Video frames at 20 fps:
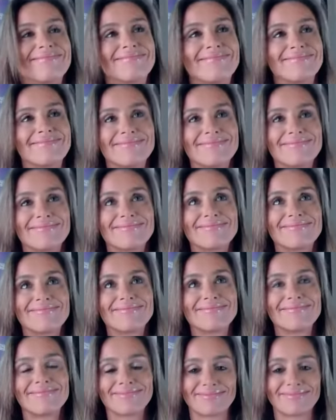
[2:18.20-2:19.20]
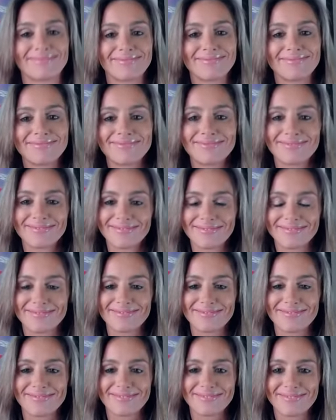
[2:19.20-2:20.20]

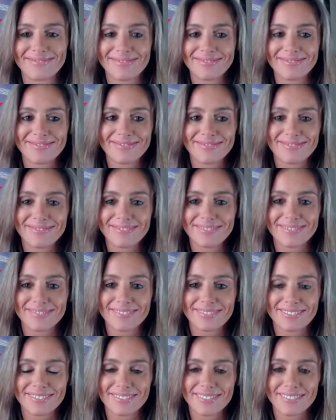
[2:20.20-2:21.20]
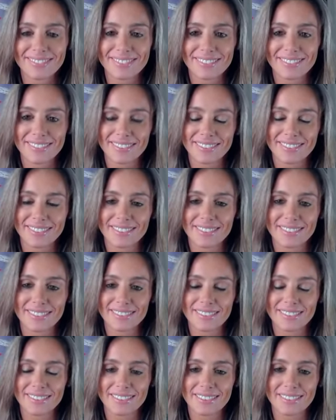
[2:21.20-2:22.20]

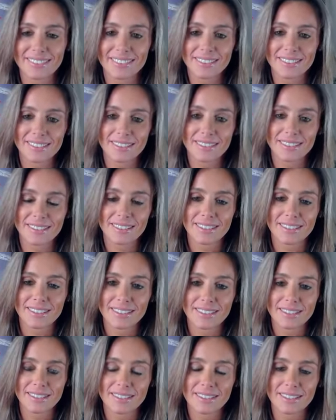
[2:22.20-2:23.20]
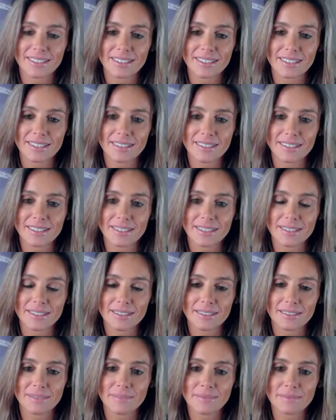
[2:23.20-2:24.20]

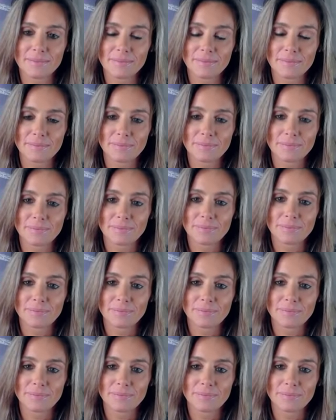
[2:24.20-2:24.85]
(silent)